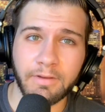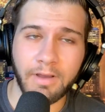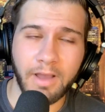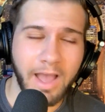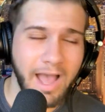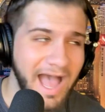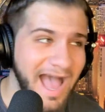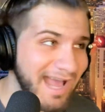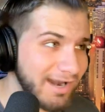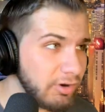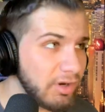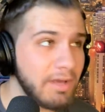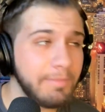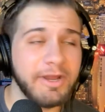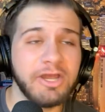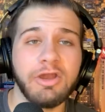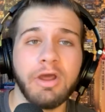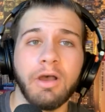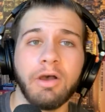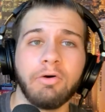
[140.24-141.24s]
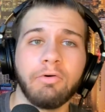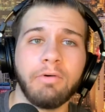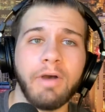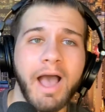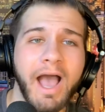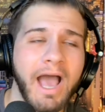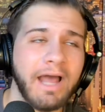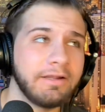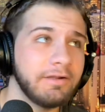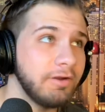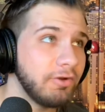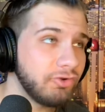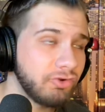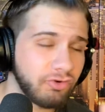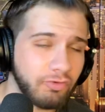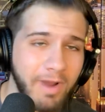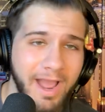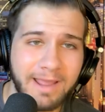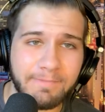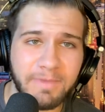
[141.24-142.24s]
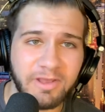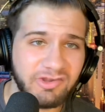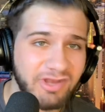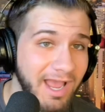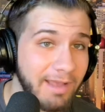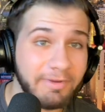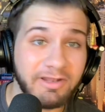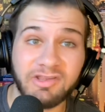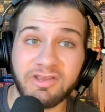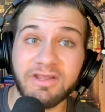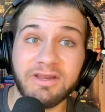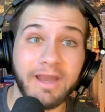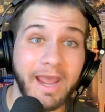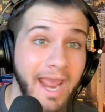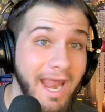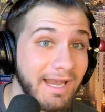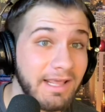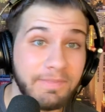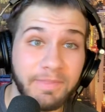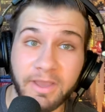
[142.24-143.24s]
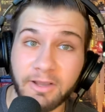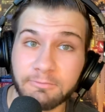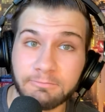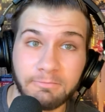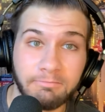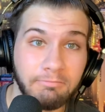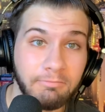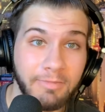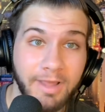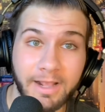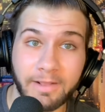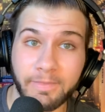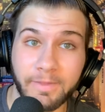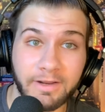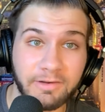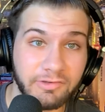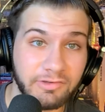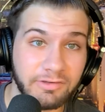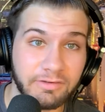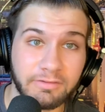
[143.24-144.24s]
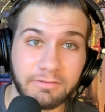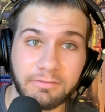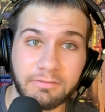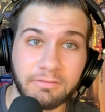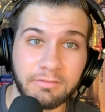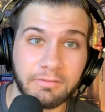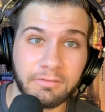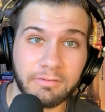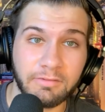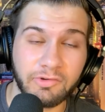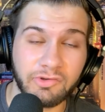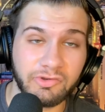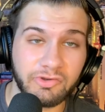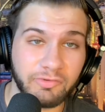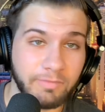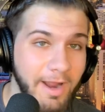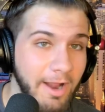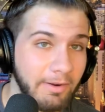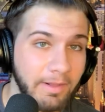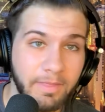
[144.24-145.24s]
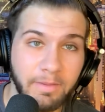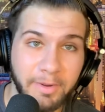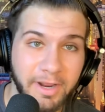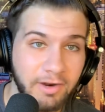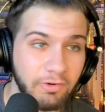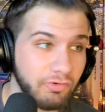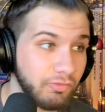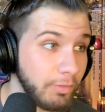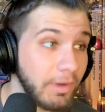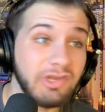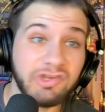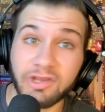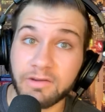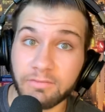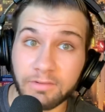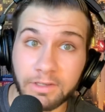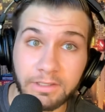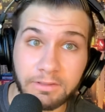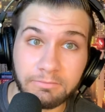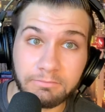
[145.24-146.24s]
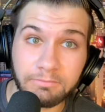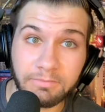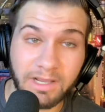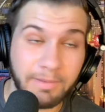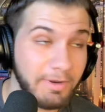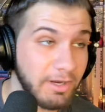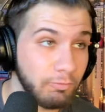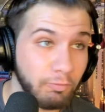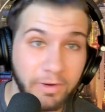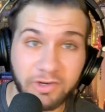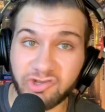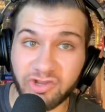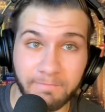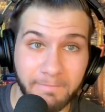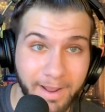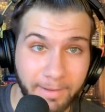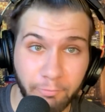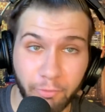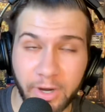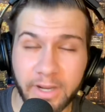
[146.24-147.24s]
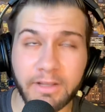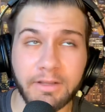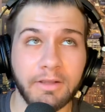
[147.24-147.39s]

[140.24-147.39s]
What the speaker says: I don't even know how to describe this. I haven't seen anything like this surrounding the Bears recently, even in recent memory.